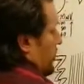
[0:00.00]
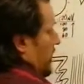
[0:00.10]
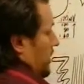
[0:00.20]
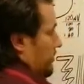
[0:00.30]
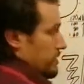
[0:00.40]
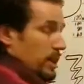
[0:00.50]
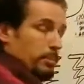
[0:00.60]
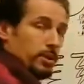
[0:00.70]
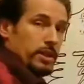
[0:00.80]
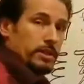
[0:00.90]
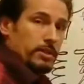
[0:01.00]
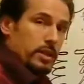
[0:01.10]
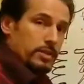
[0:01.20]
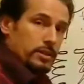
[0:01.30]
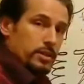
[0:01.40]
we have is
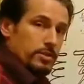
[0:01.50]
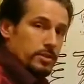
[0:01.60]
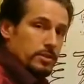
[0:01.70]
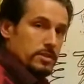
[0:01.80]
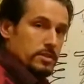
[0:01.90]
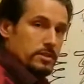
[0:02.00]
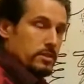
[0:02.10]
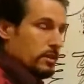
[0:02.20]
hyperketoacidosis,